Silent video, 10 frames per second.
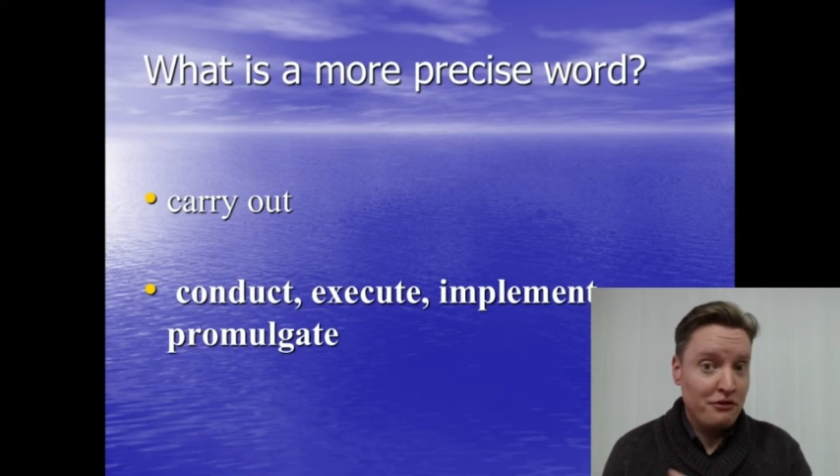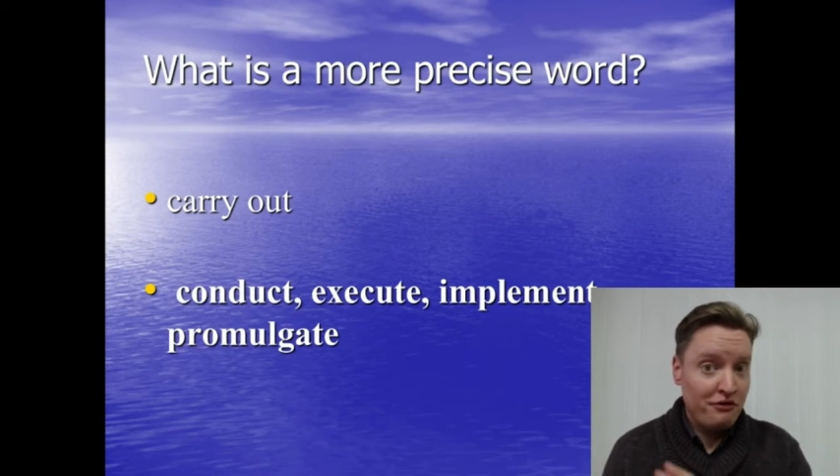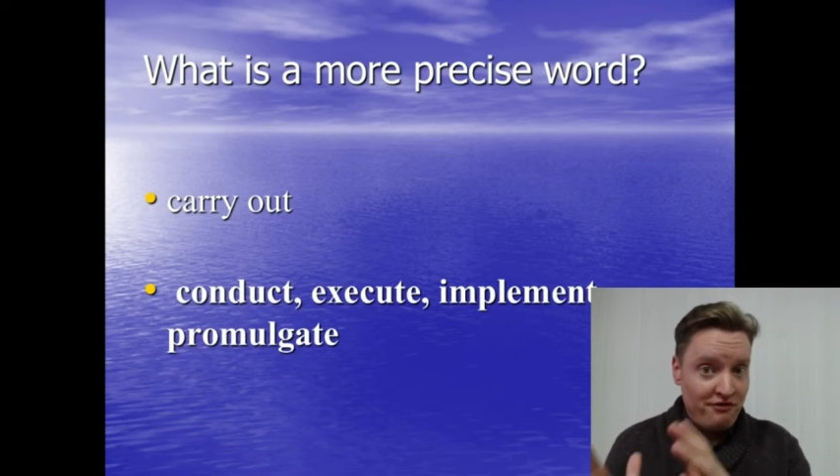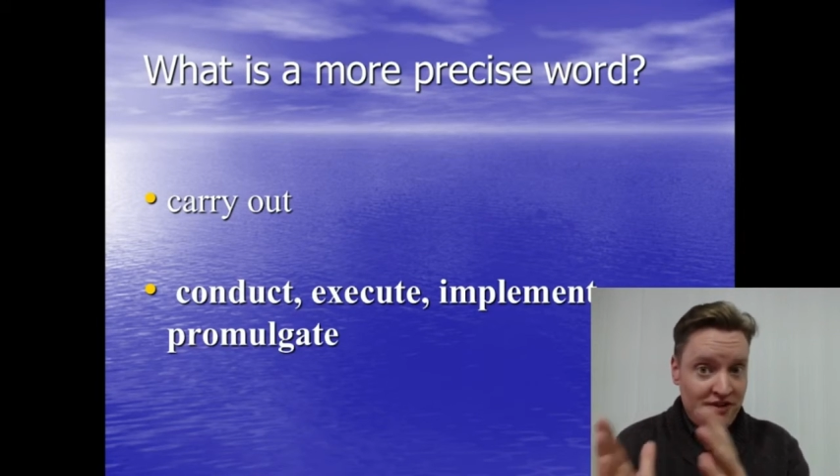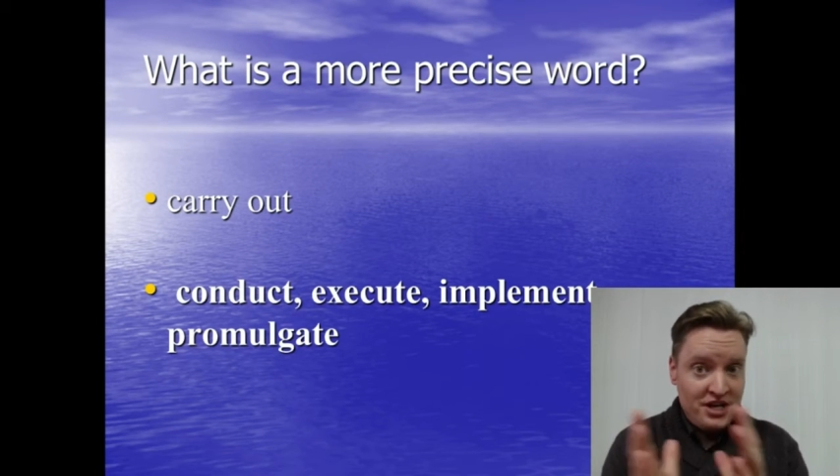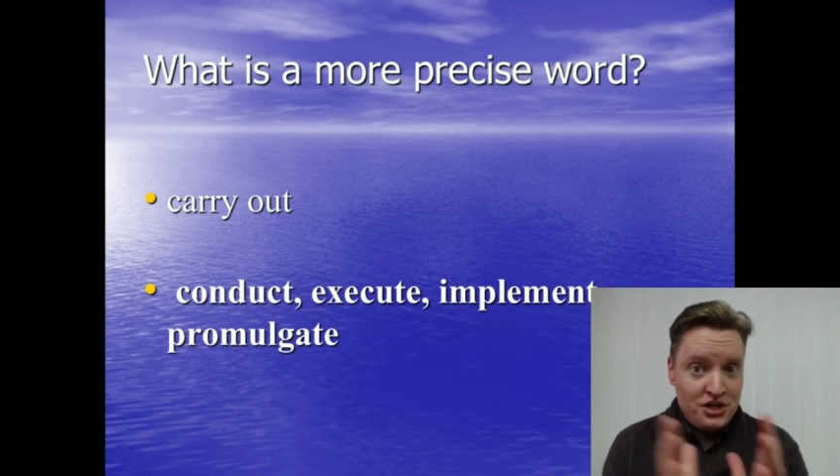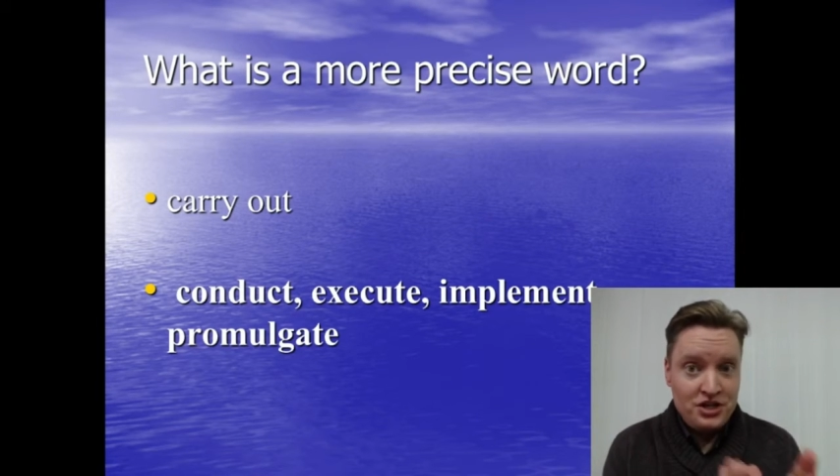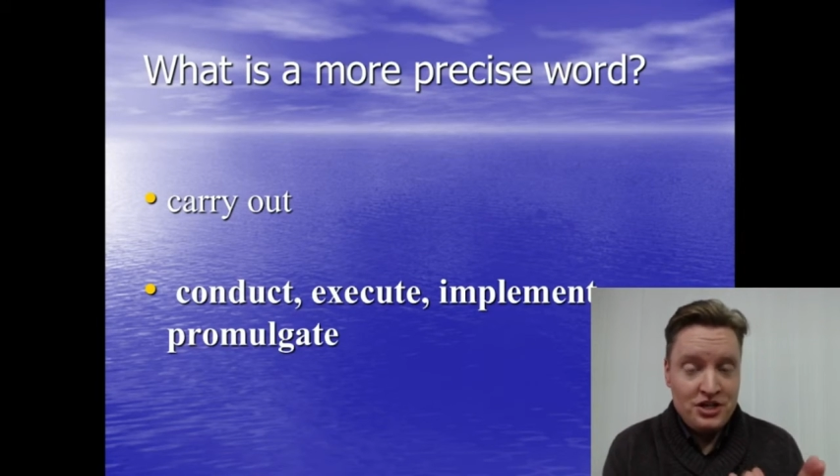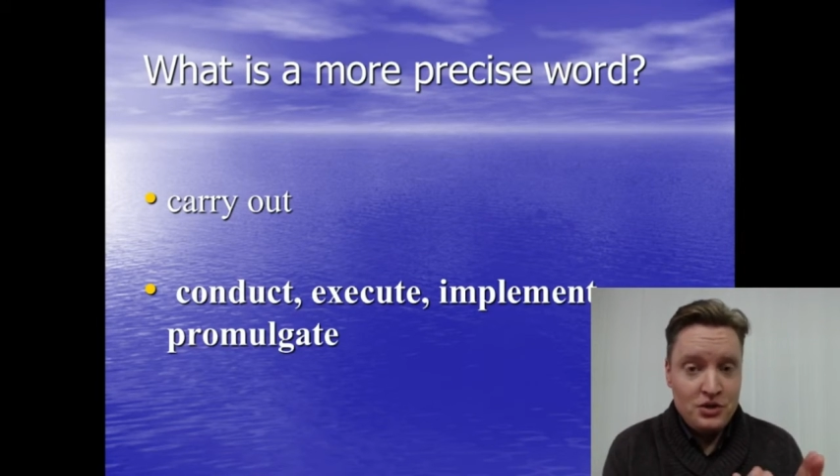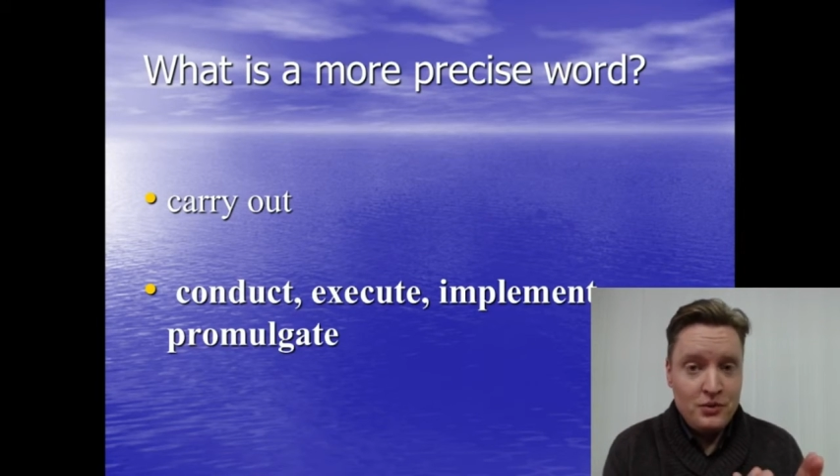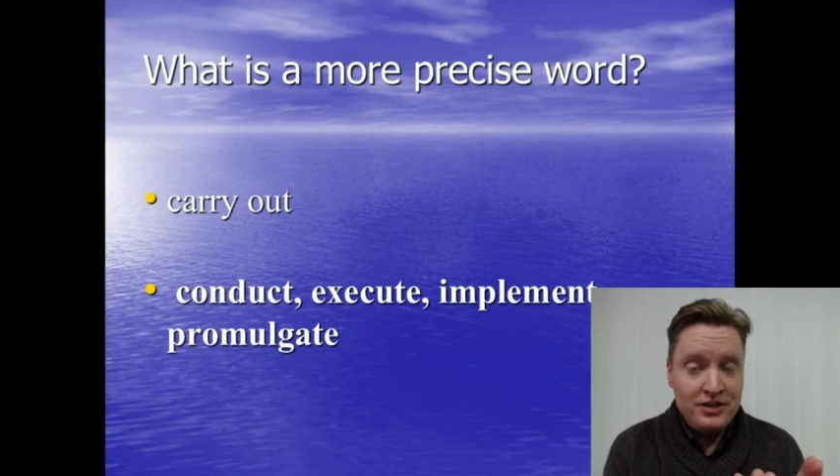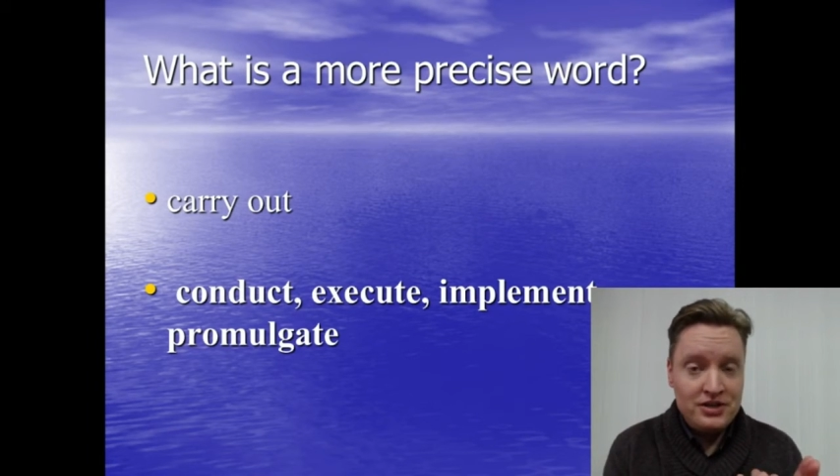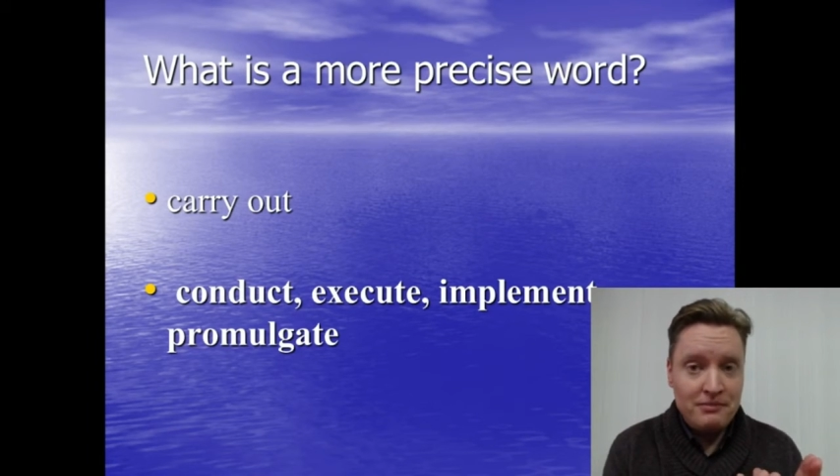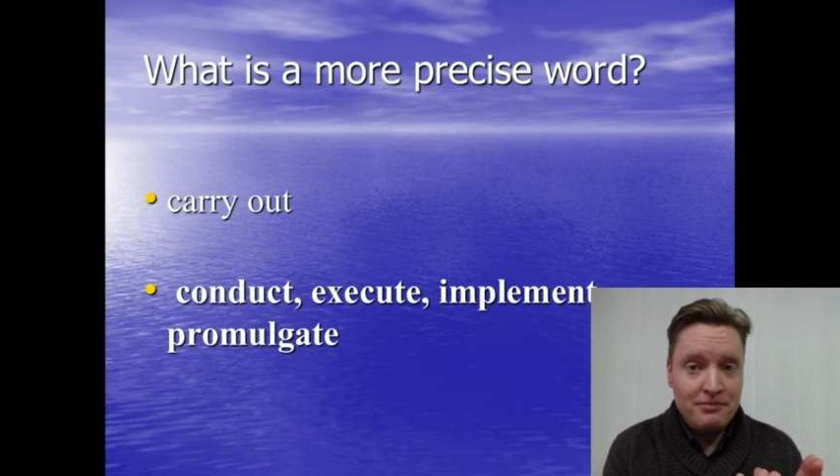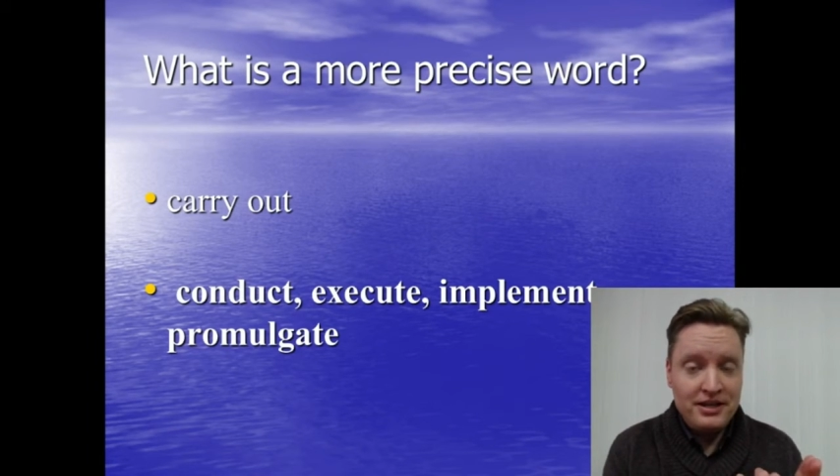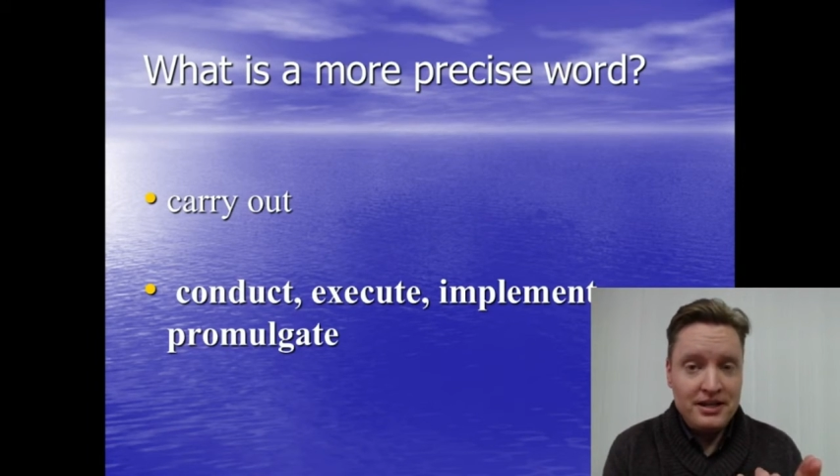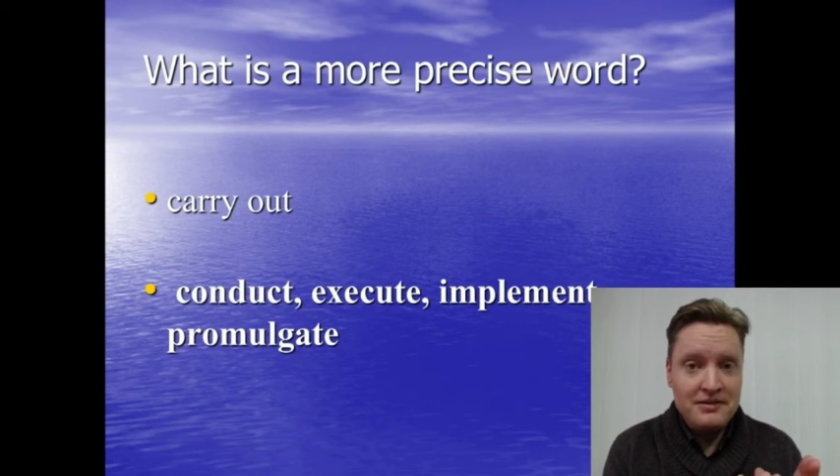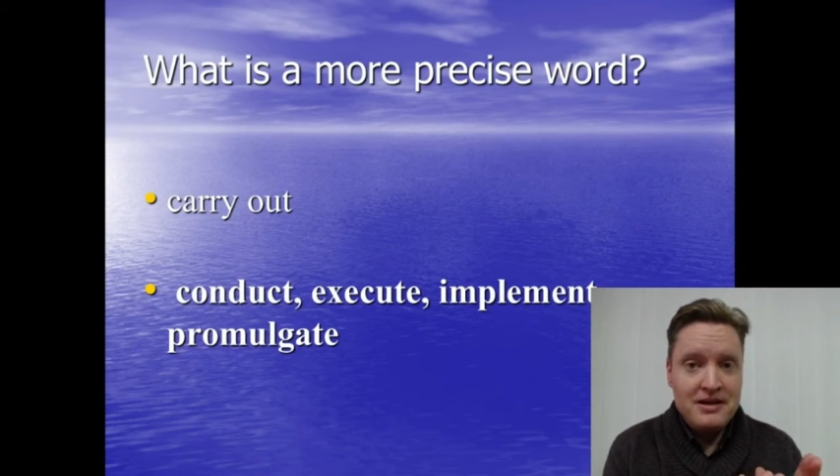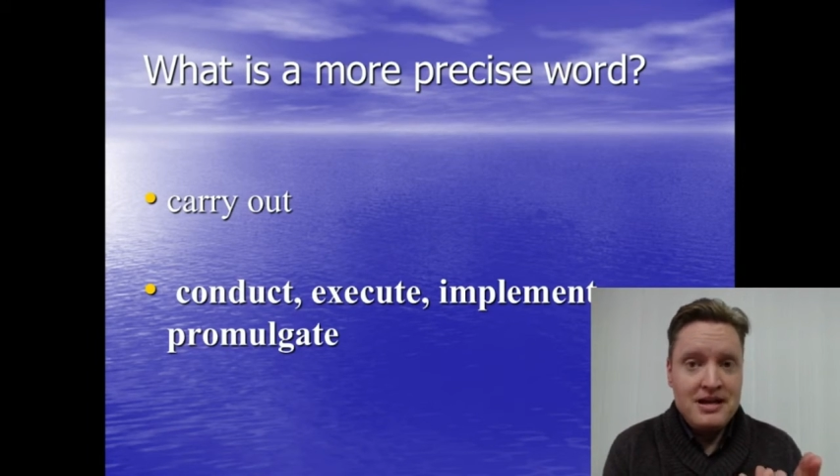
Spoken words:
finishing doing something,